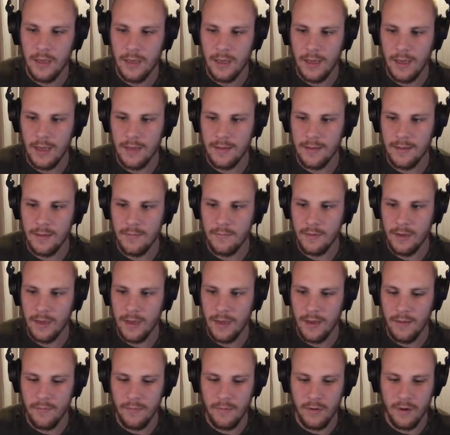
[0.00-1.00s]
And then we
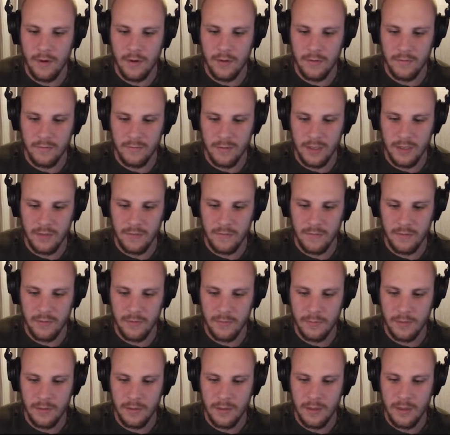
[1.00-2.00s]
have our
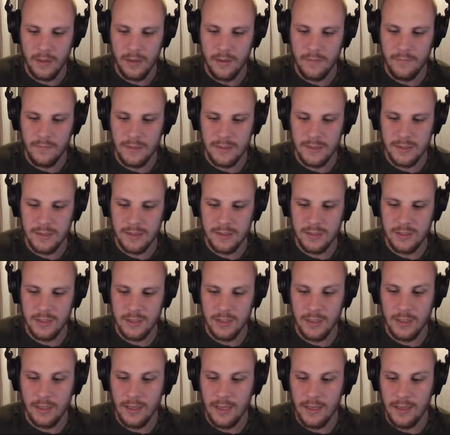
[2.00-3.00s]
reverb, which is
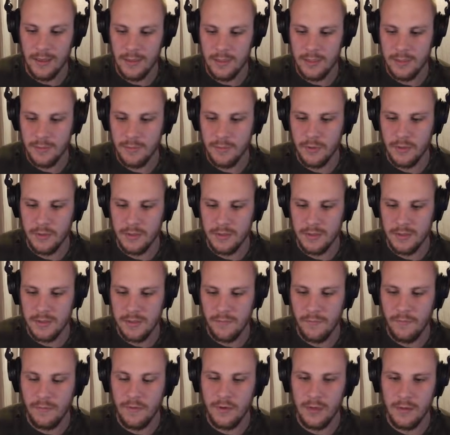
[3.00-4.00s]
at this point
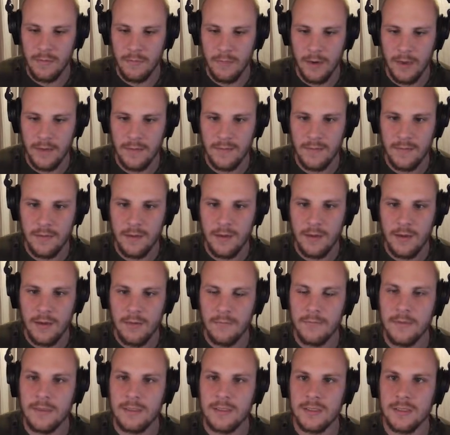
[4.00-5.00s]
it's fully wet,
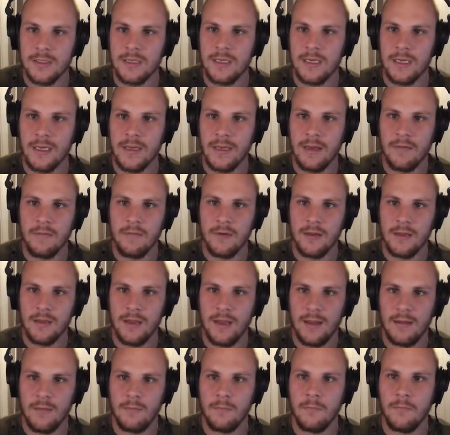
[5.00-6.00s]
which is giving
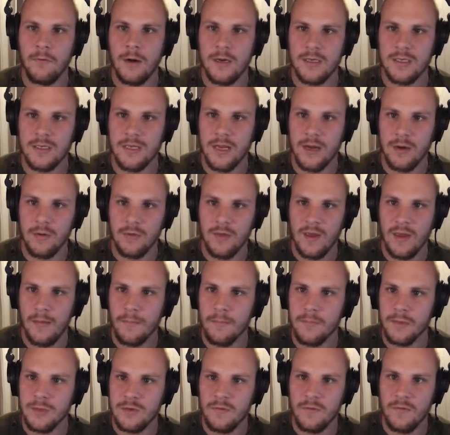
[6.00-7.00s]
that washed out
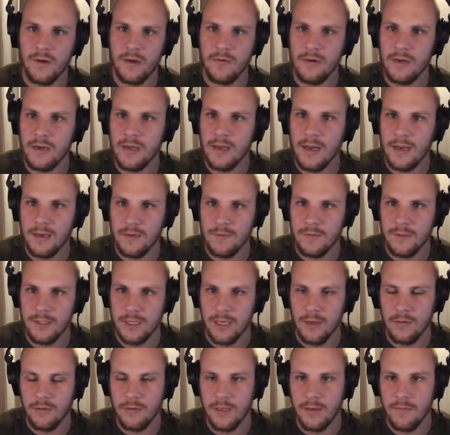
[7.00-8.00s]
atmospheric kind of
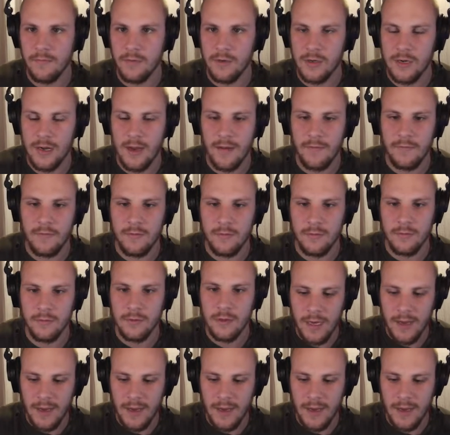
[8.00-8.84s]
sound that we're after.